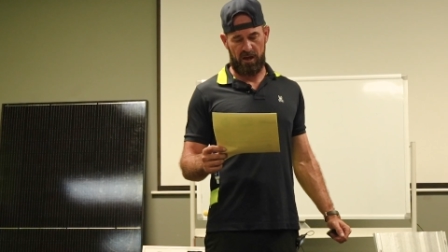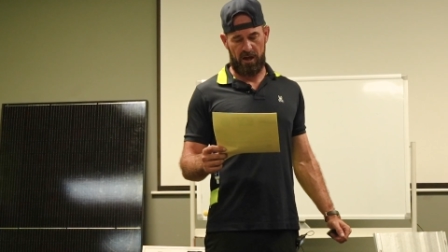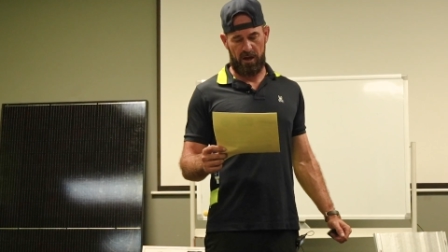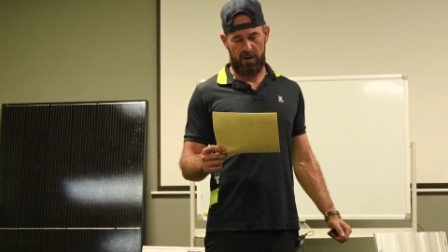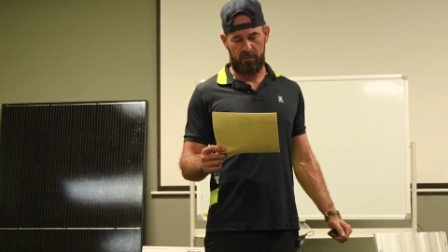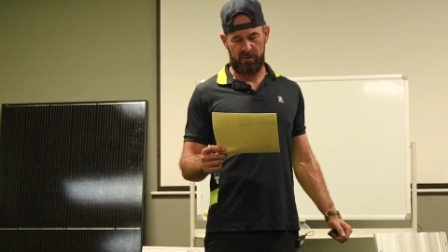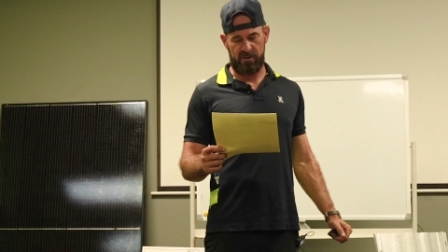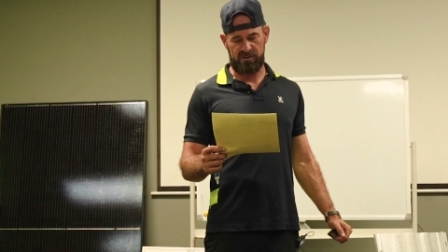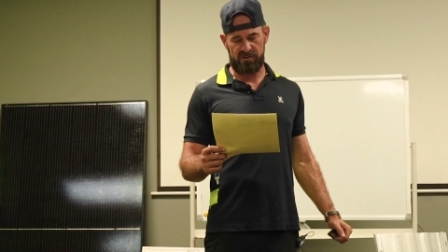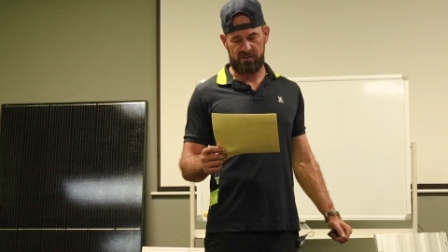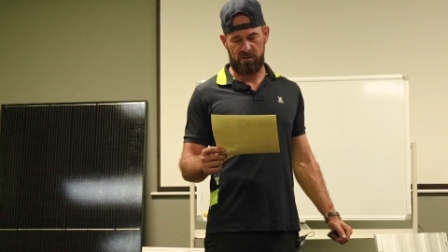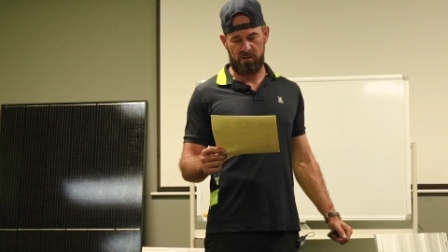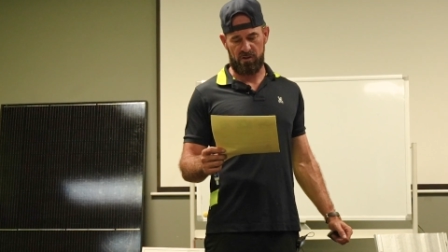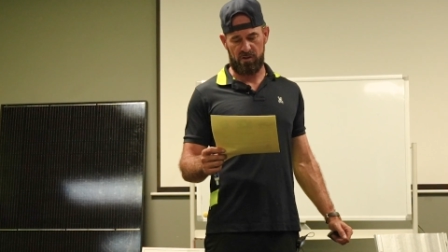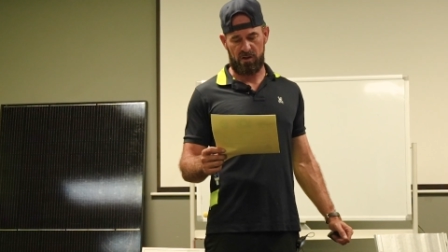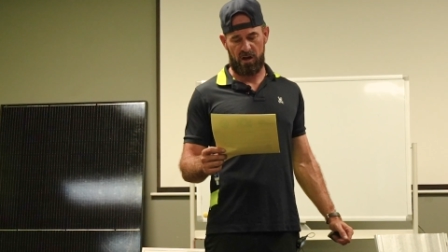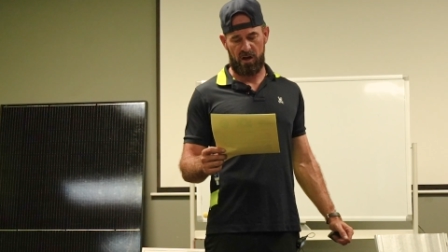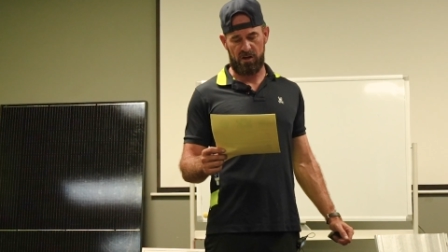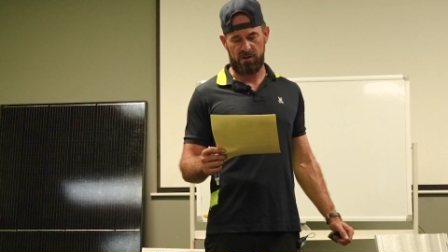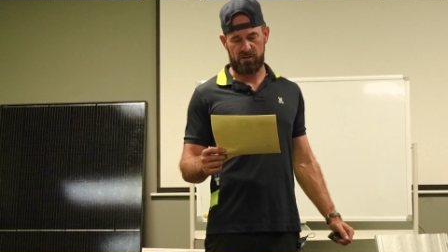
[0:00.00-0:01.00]
I will execute
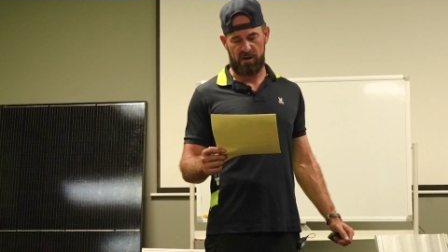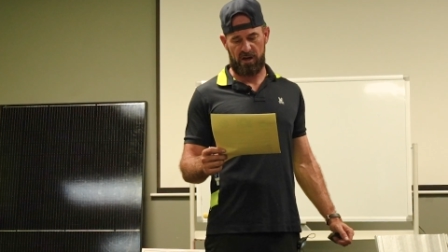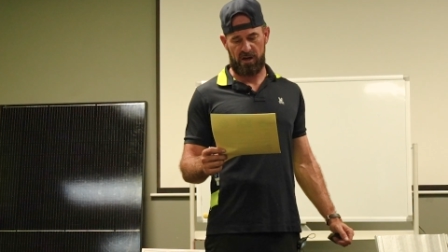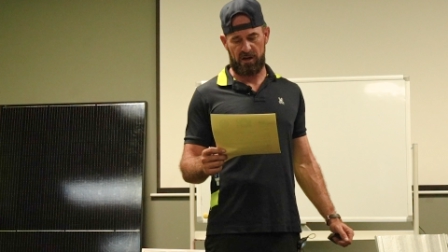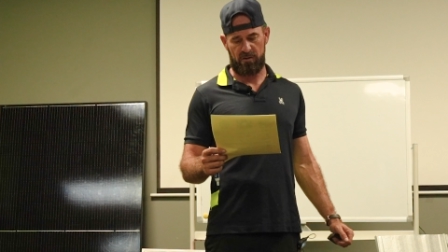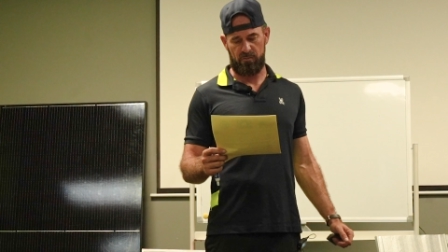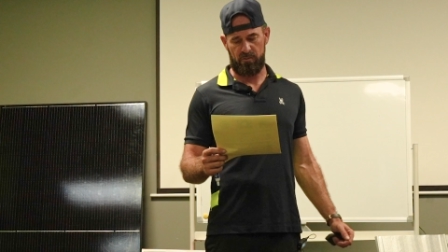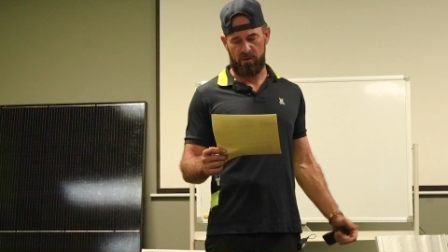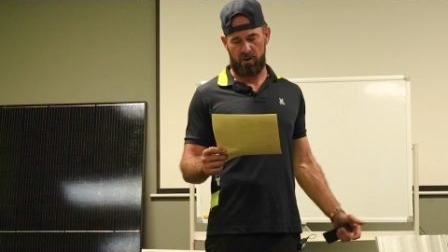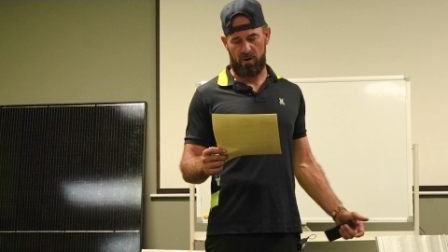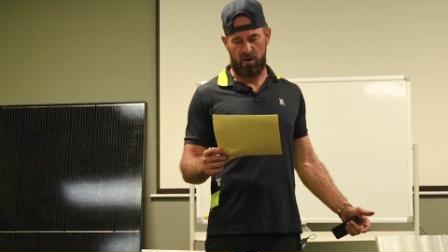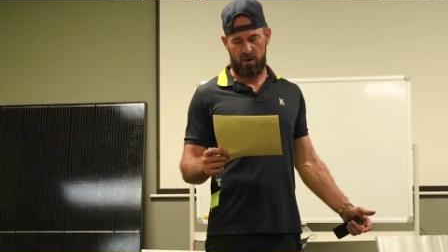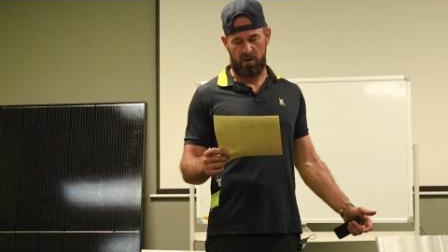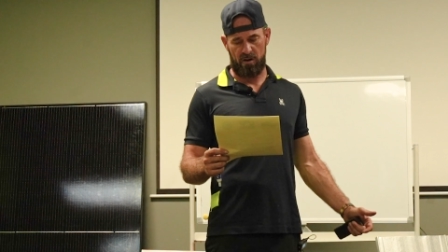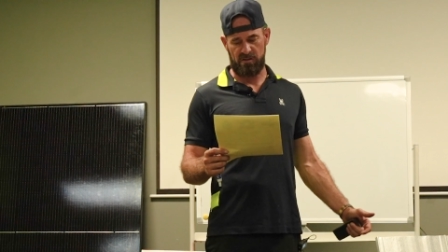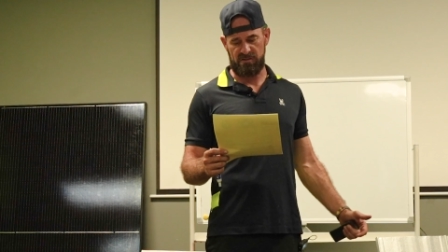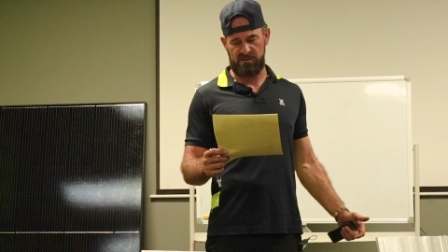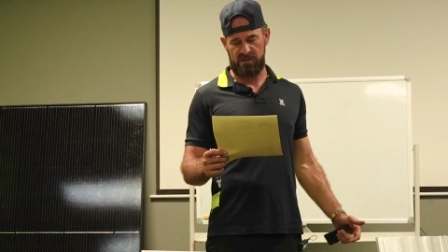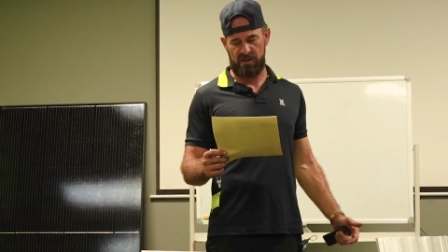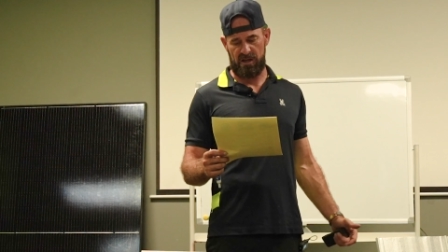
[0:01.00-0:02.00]
a contract with
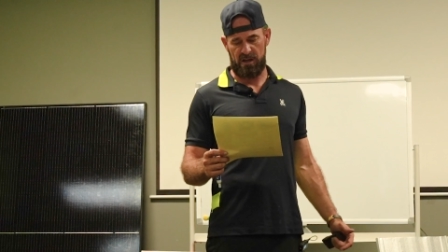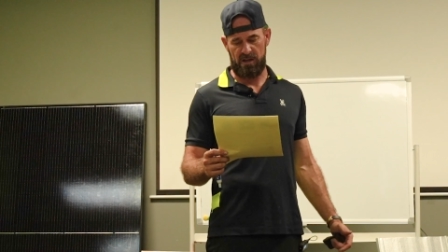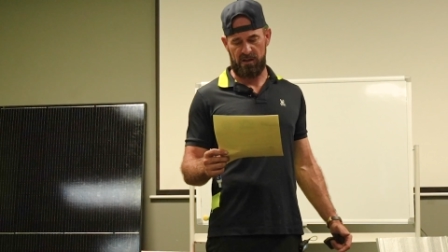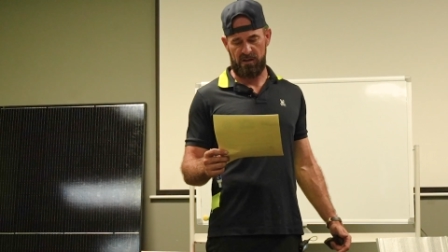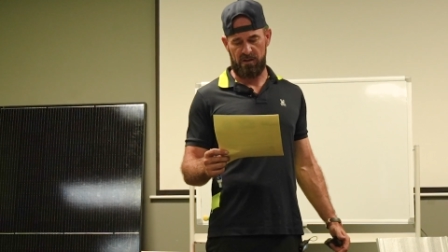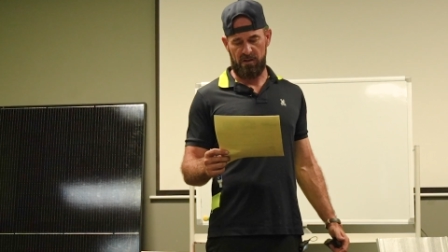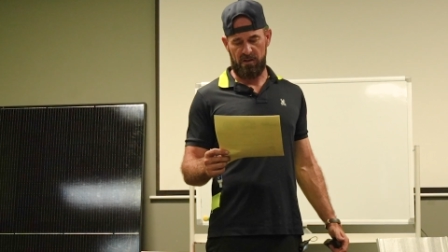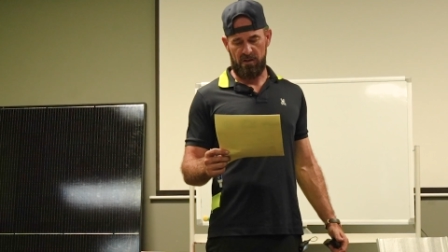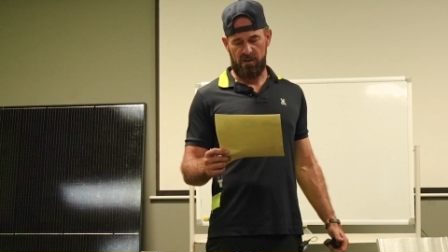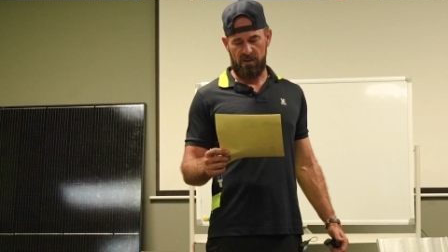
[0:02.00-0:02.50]
RRCA